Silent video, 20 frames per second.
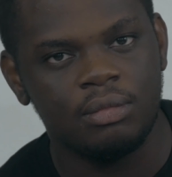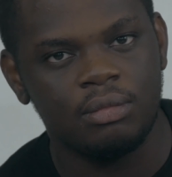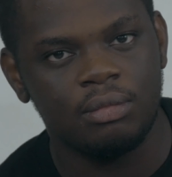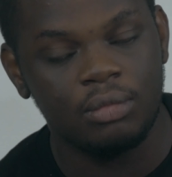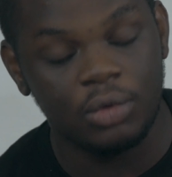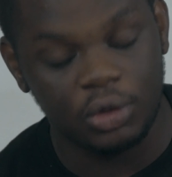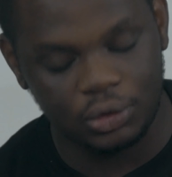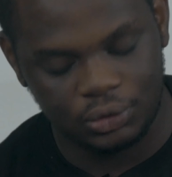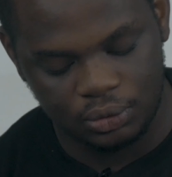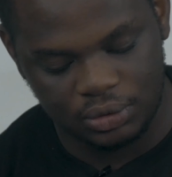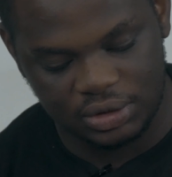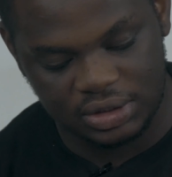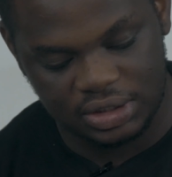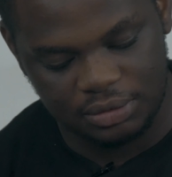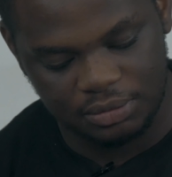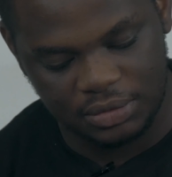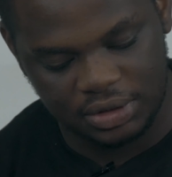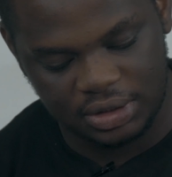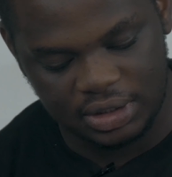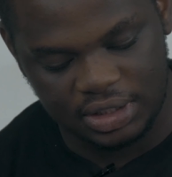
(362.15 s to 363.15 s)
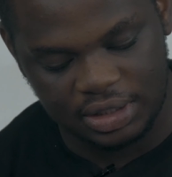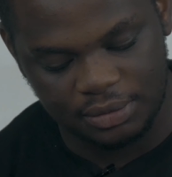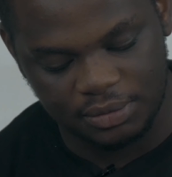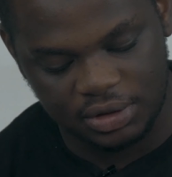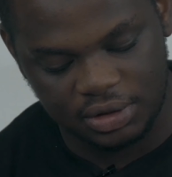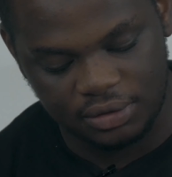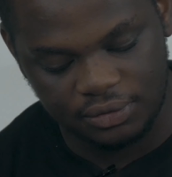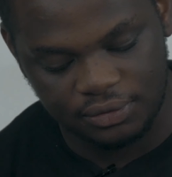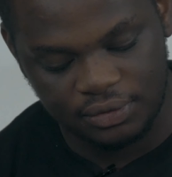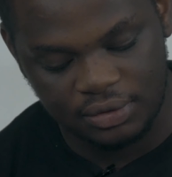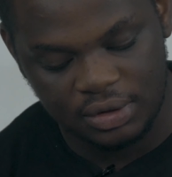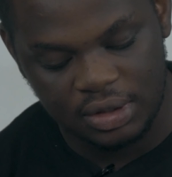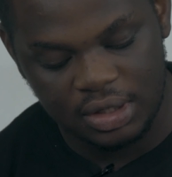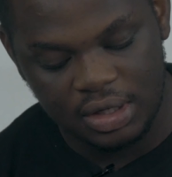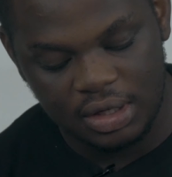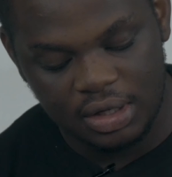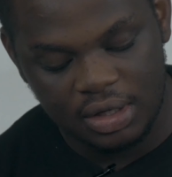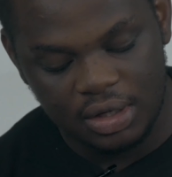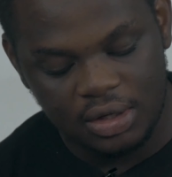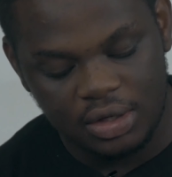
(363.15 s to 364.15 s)
Motors Limited, I believe.
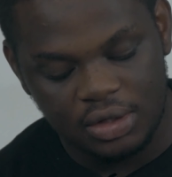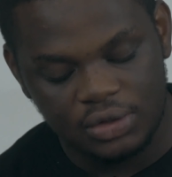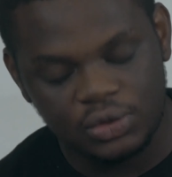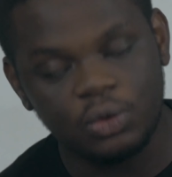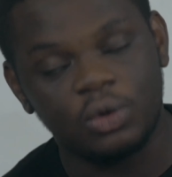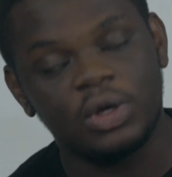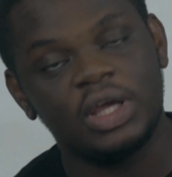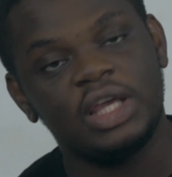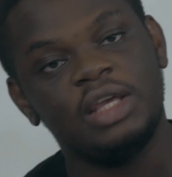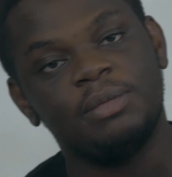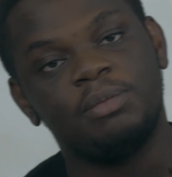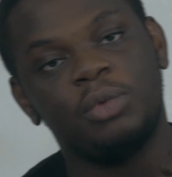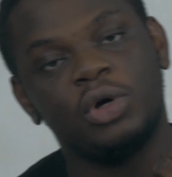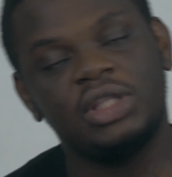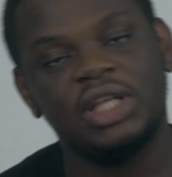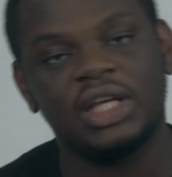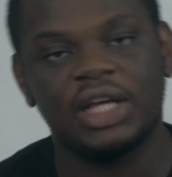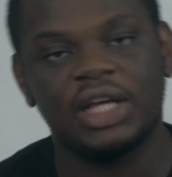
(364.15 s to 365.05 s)
So he bought a